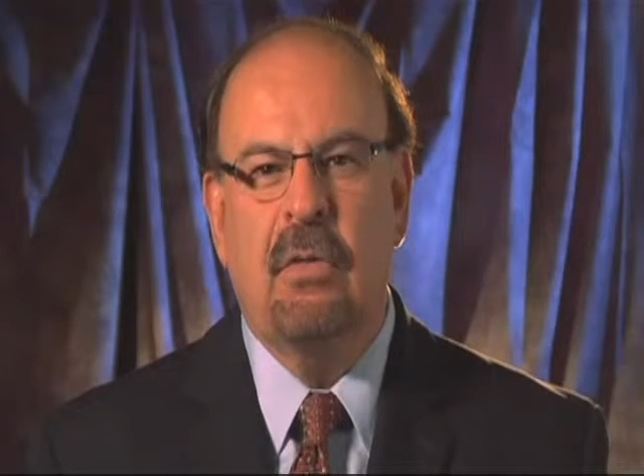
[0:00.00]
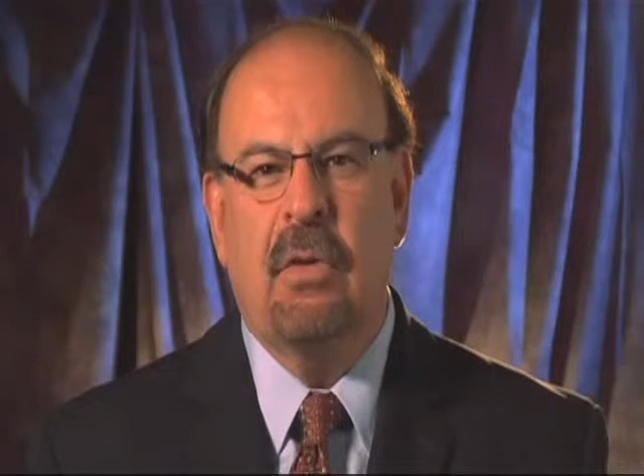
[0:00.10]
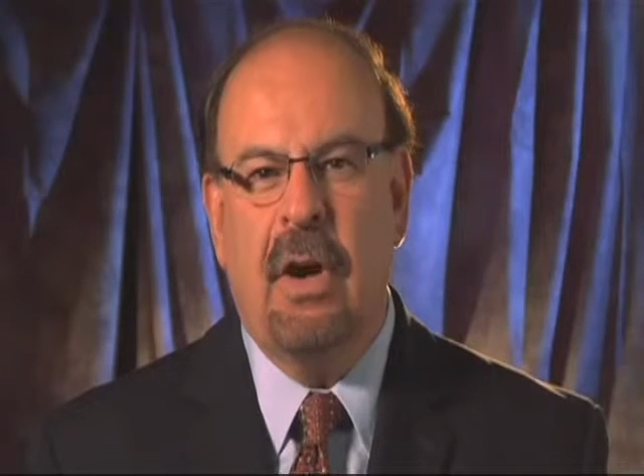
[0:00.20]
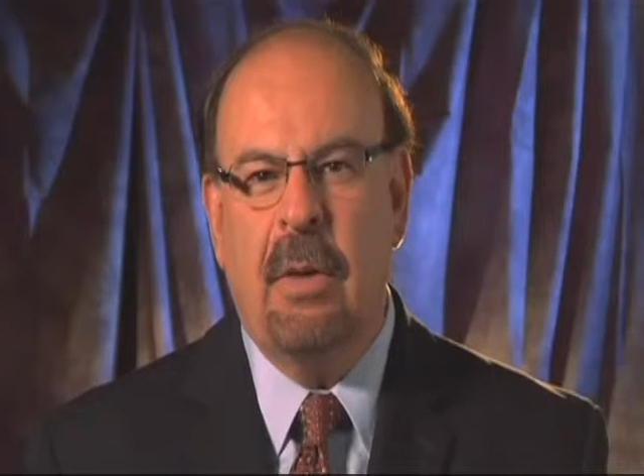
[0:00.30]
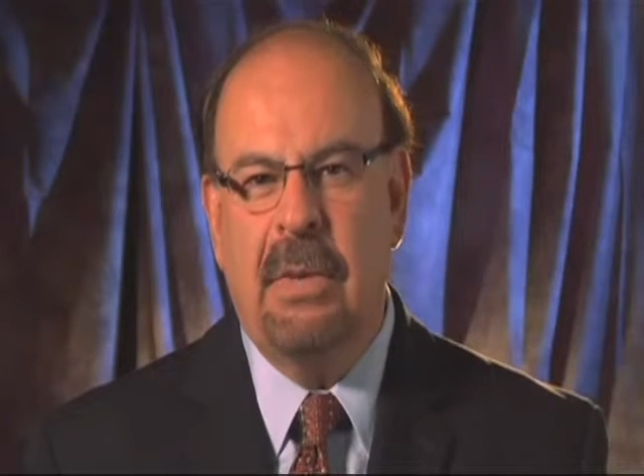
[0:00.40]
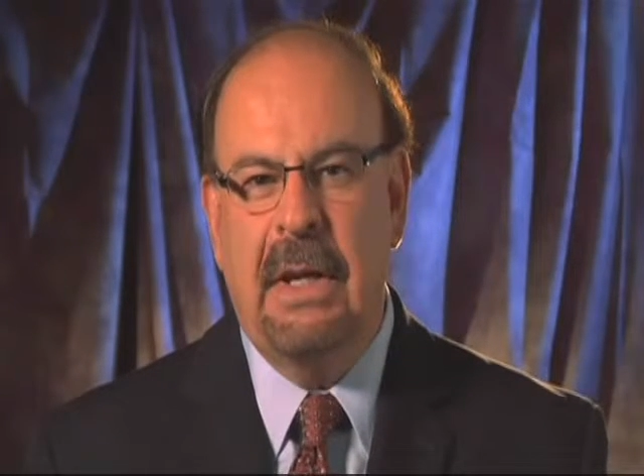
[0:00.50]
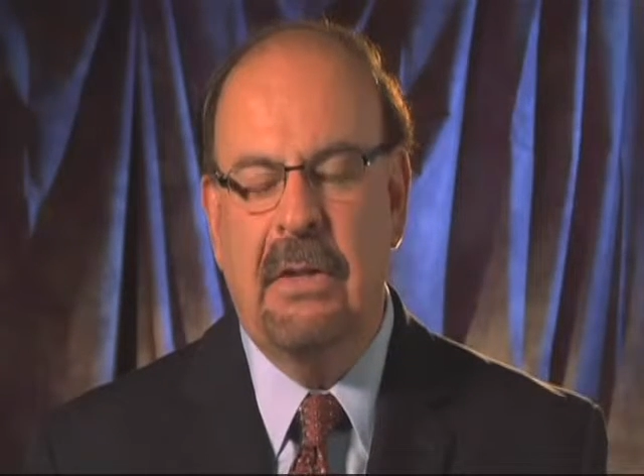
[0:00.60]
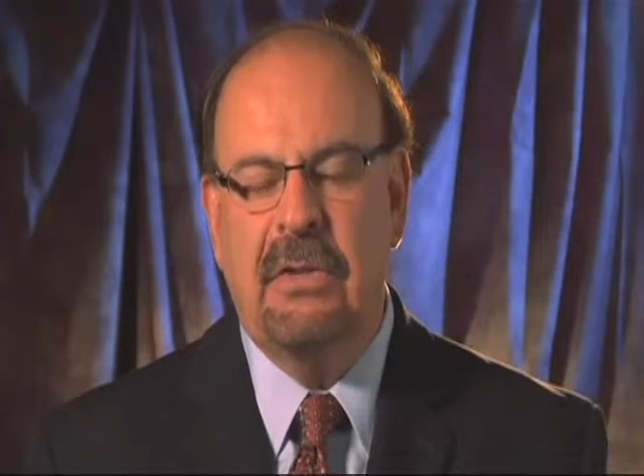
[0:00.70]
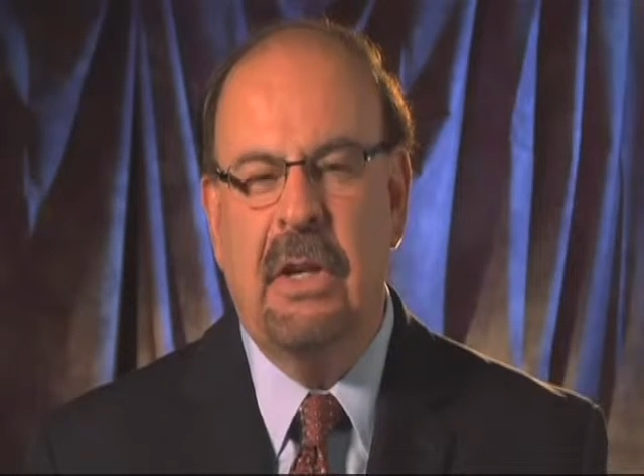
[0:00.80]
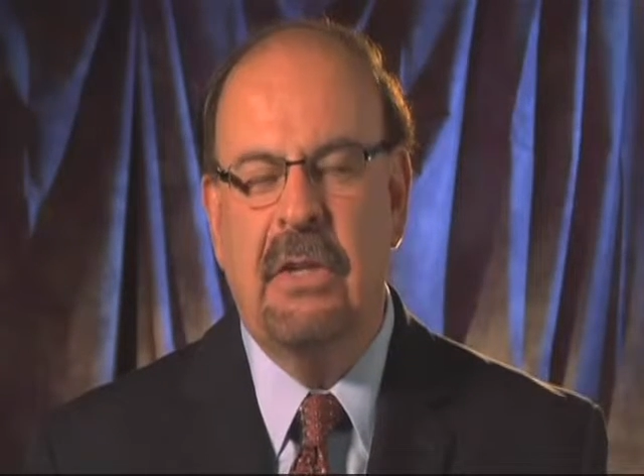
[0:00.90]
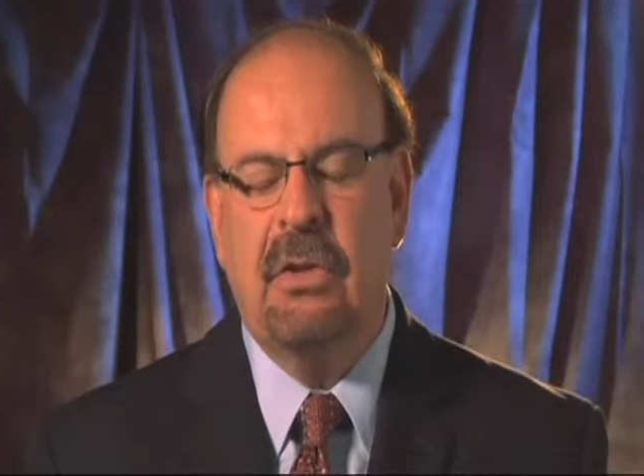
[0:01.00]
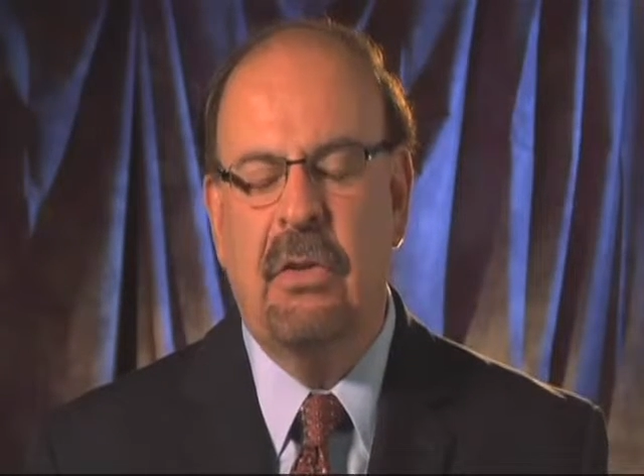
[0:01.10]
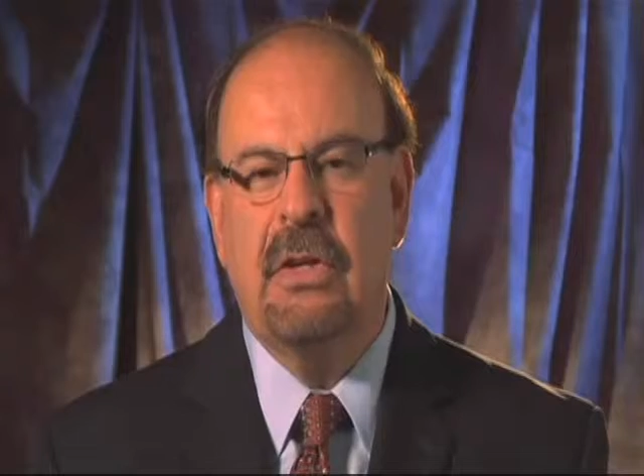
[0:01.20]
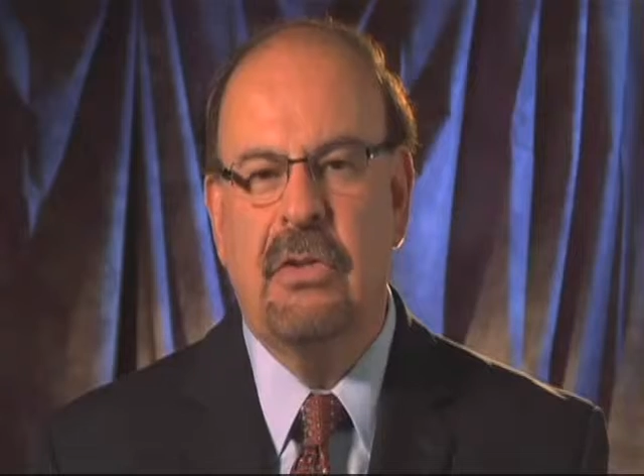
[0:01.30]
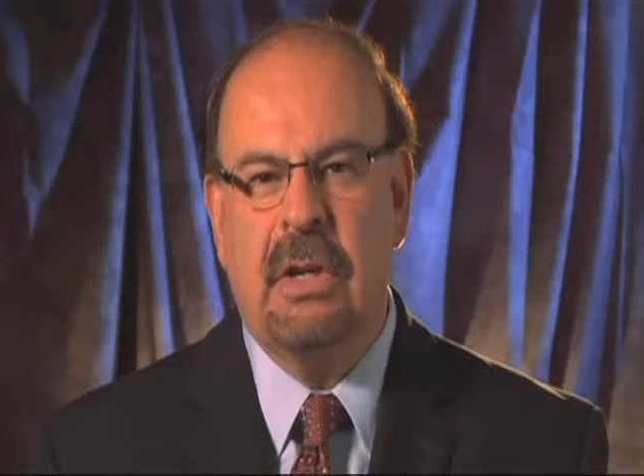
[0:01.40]
for updates as to
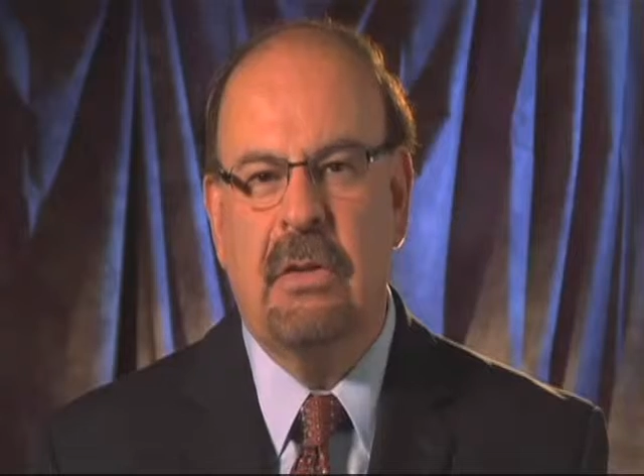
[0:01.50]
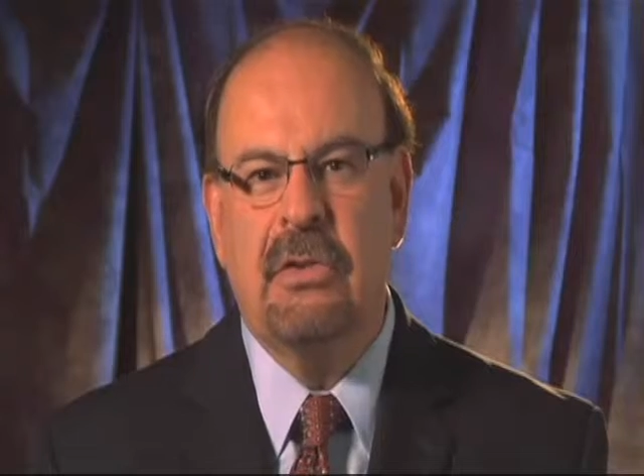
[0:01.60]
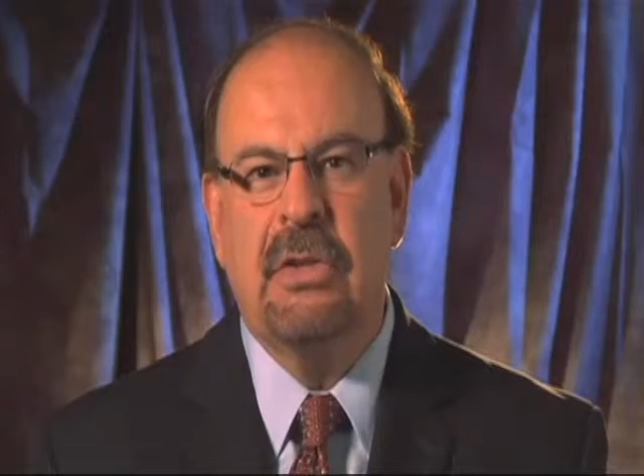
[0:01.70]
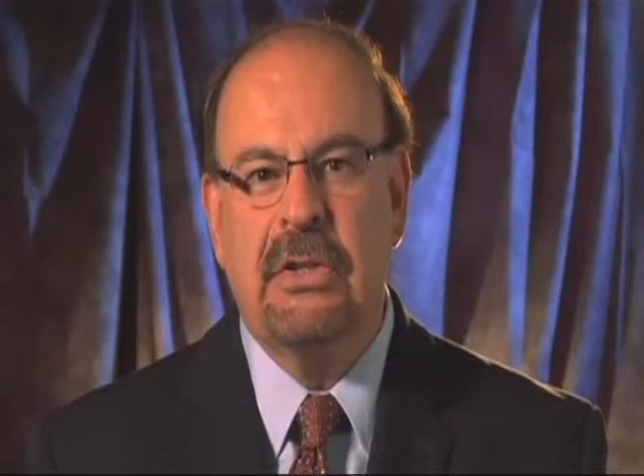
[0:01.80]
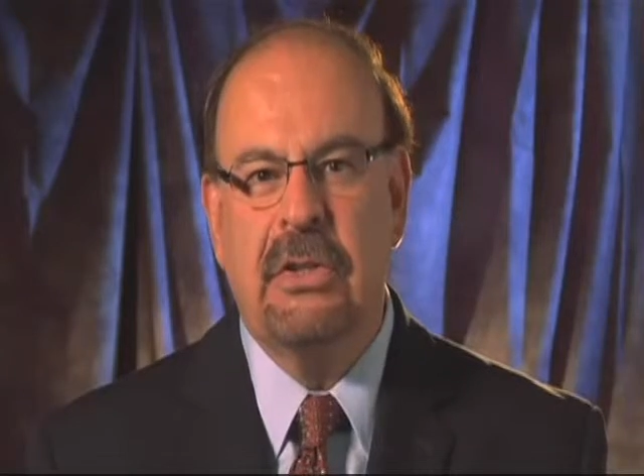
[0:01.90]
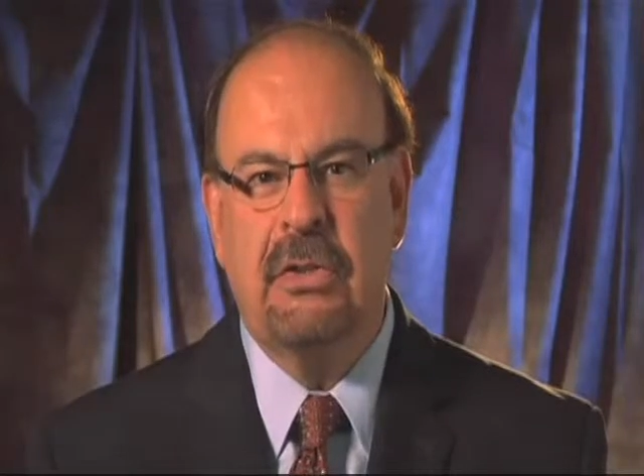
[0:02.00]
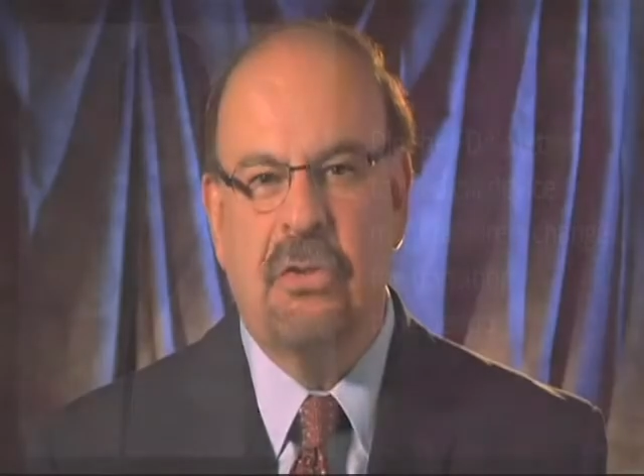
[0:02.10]
their sterilization